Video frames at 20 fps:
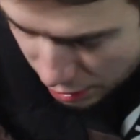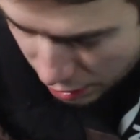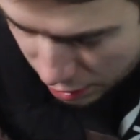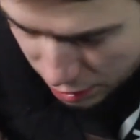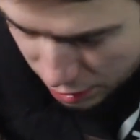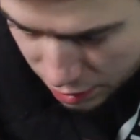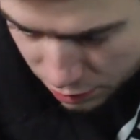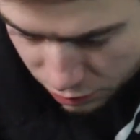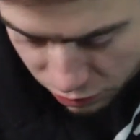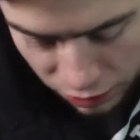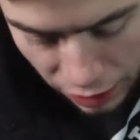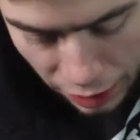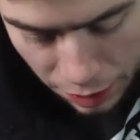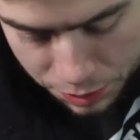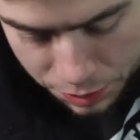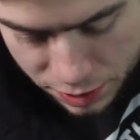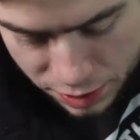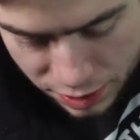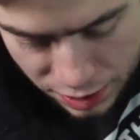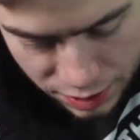lid,
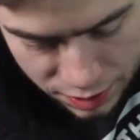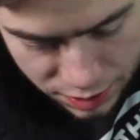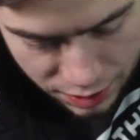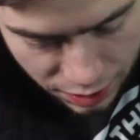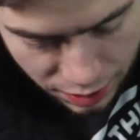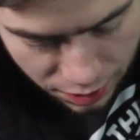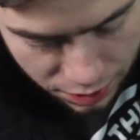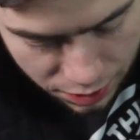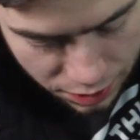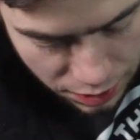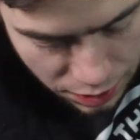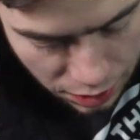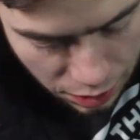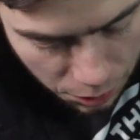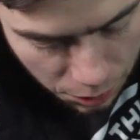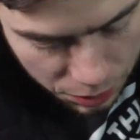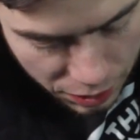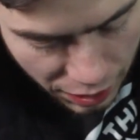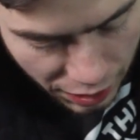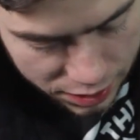flopping lid there.
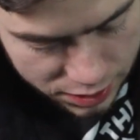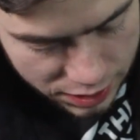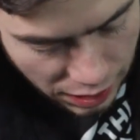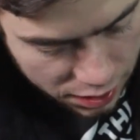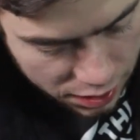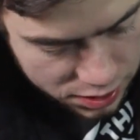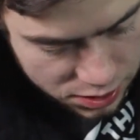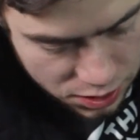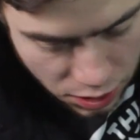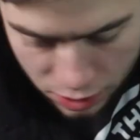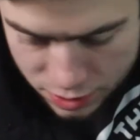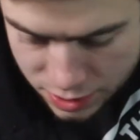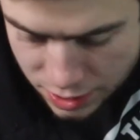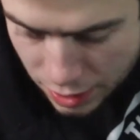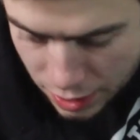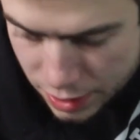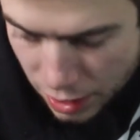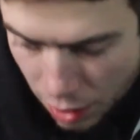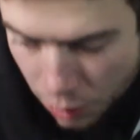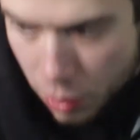But yeah, now this is all
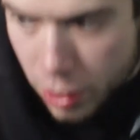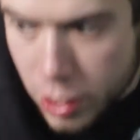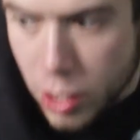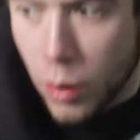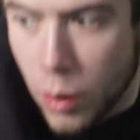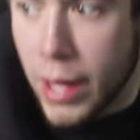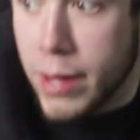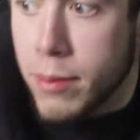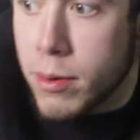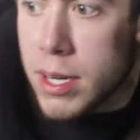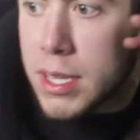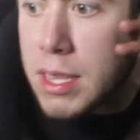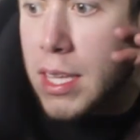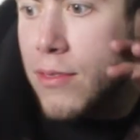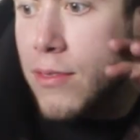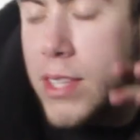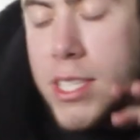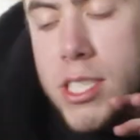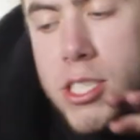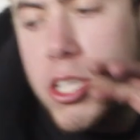set. Now we're gonna go ahead. We're gonna leave
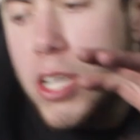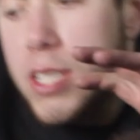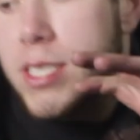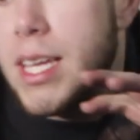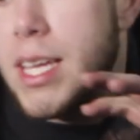this just